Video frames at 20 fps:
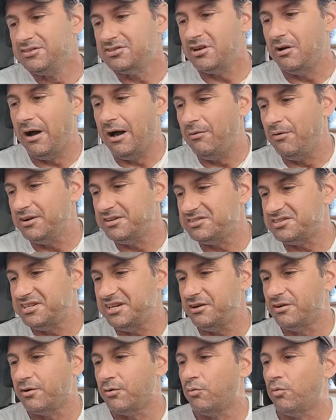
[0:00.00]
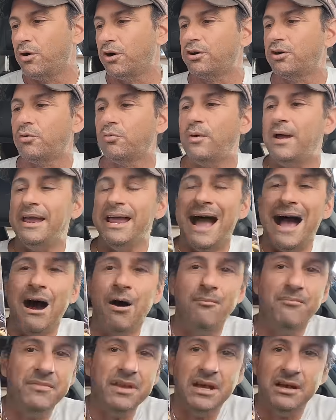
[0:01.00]
So I want to see her work her way
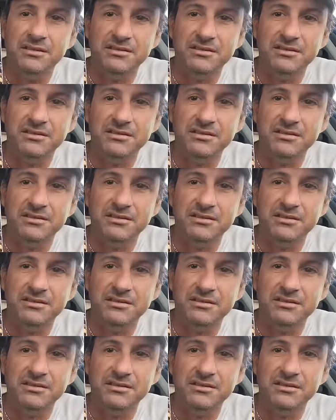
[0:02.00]
out.